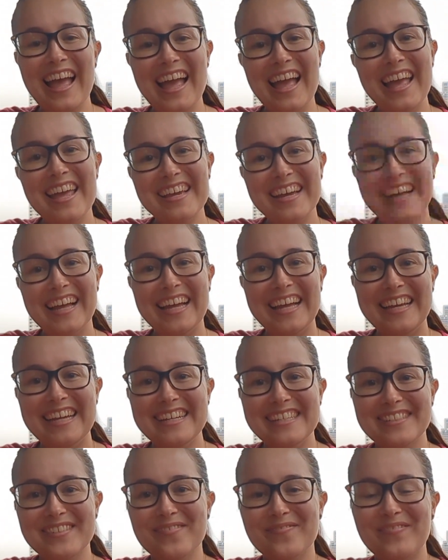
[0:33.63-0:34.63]
Hey
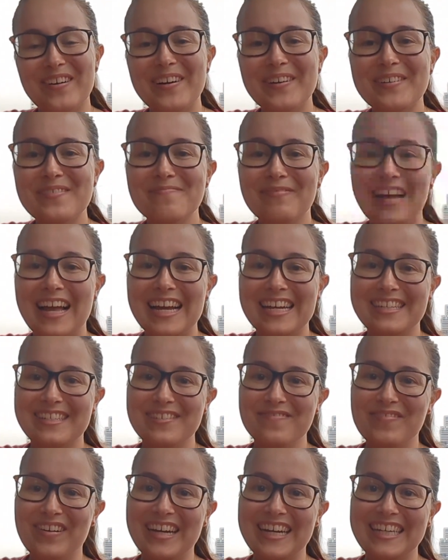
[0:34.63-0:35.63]
guys, welcome back
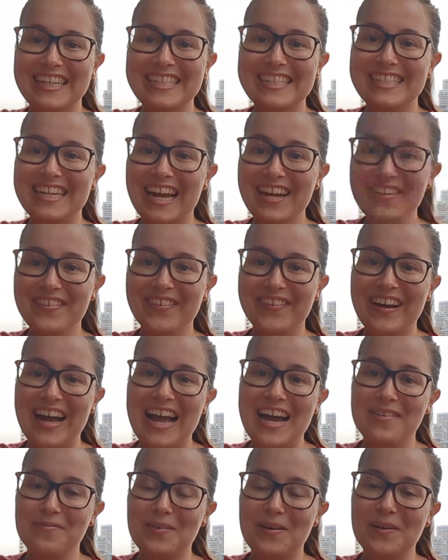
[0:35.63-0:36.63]
to my channel
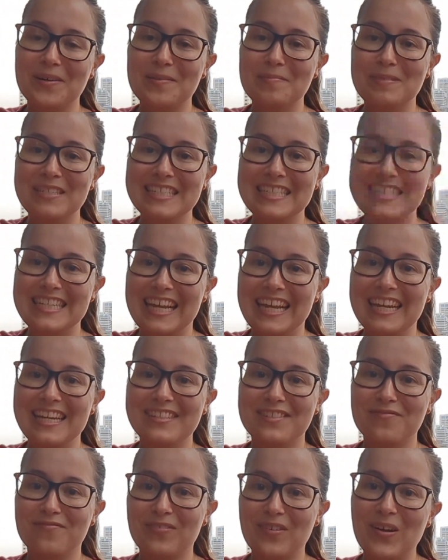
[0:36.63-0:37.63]
and welcome to
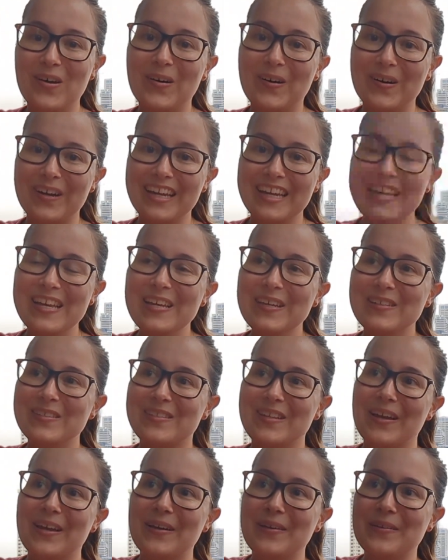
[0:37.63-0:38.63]
today's vlog.
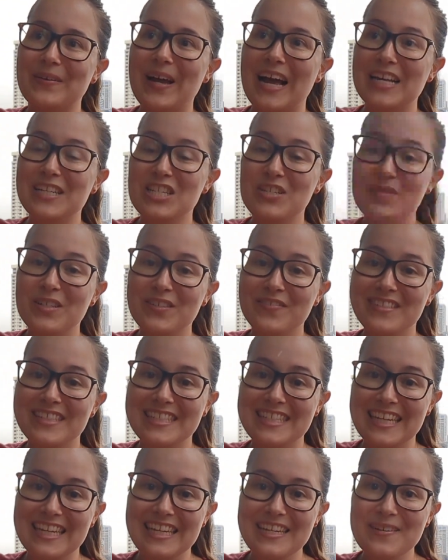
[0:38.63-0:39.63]
So as you would have
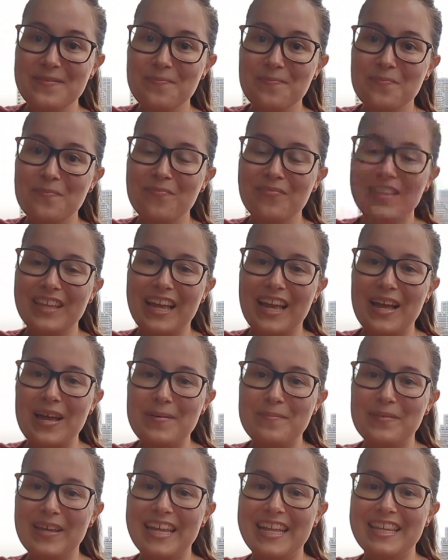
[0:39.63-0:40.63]
seen
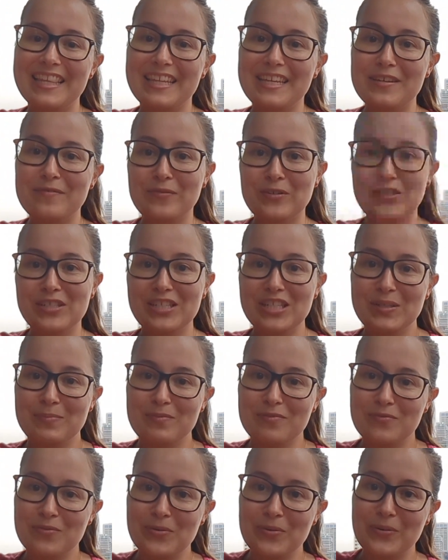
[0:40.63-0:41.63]
um, in the footage
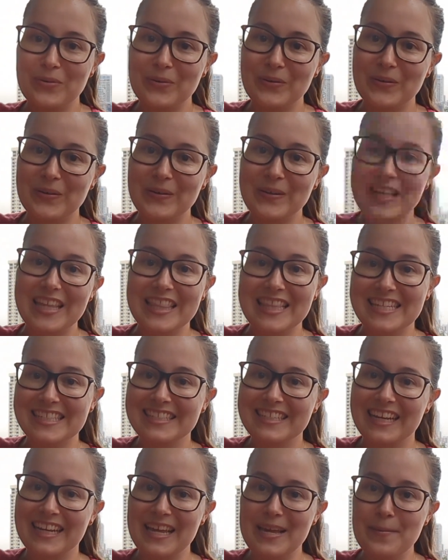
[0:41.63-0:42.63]
before
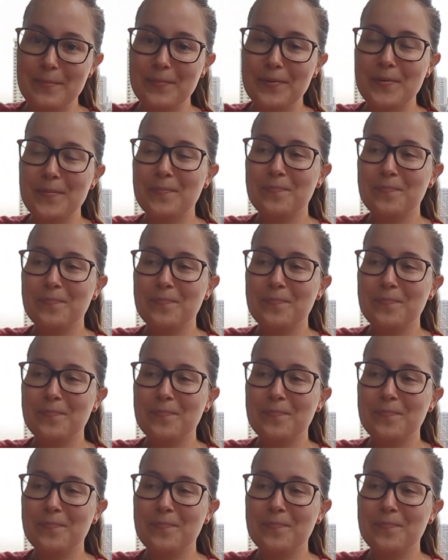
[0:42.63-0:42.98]
this clip,